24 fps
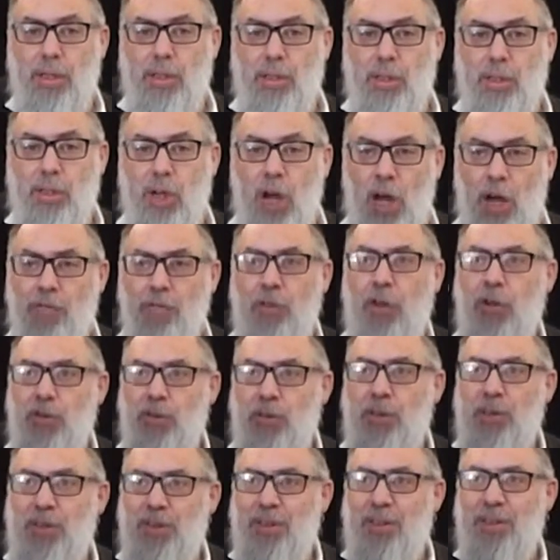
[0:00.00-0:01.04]

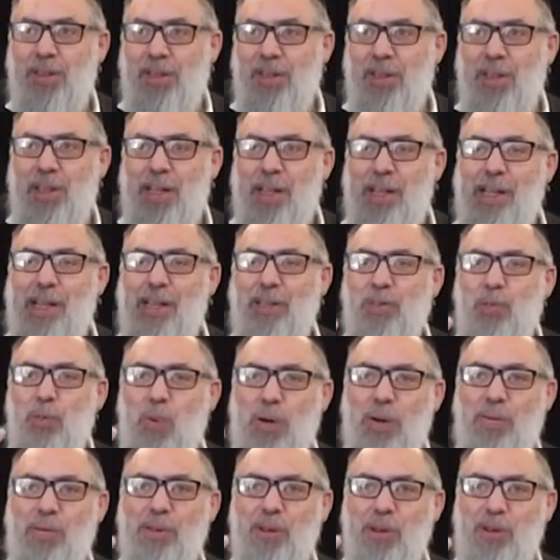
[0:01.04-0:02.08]
Kavod is
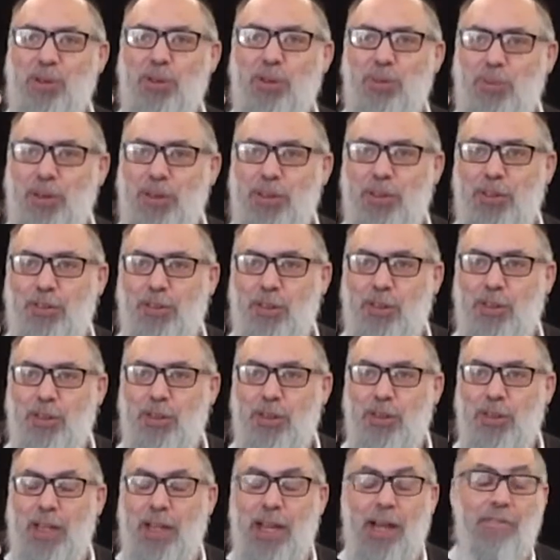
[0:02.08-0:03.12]
one of those
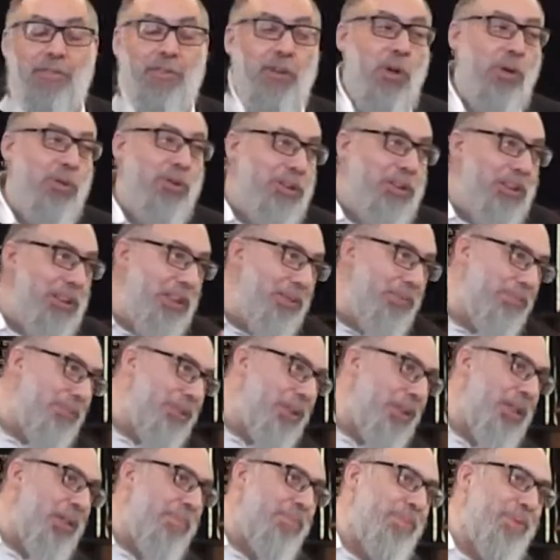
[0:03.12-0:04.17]
mitzvahs that have to go deep
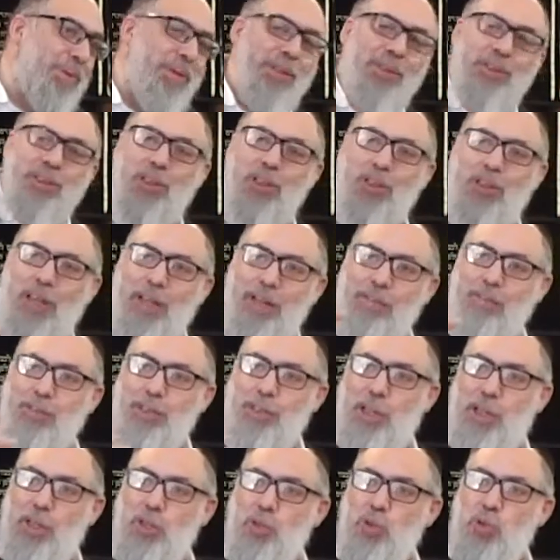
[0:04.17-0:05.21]
into the lave. It's
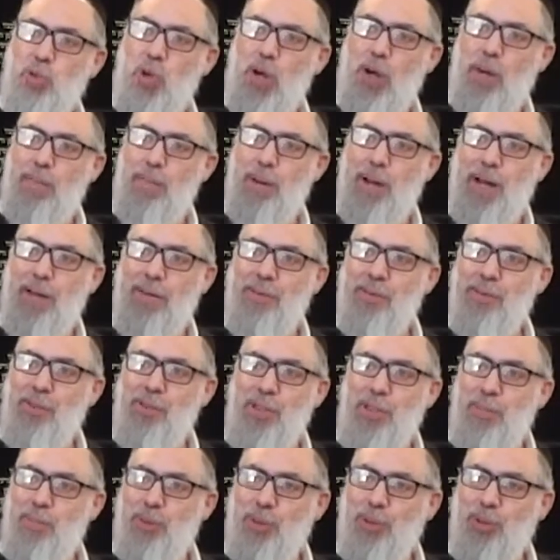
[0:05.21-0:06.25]
got to draw upon the
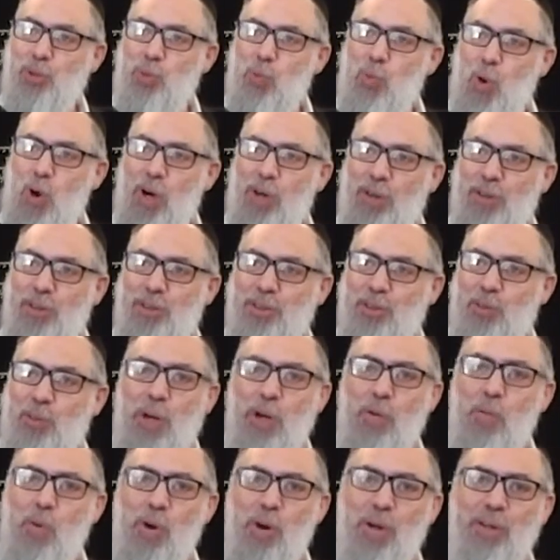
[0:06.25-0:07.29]
deepest waters,
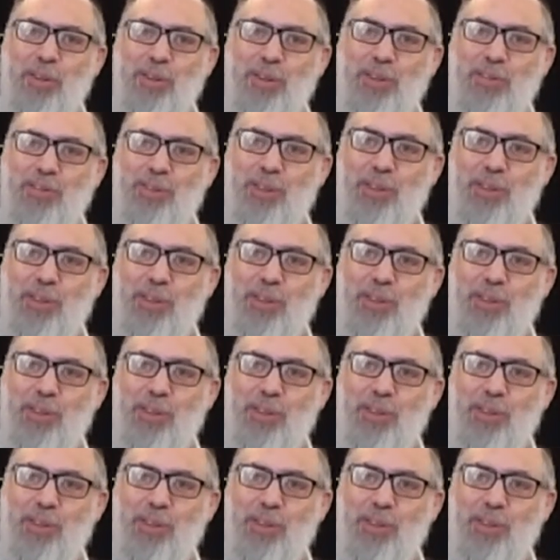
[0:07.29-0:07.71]
well waters of the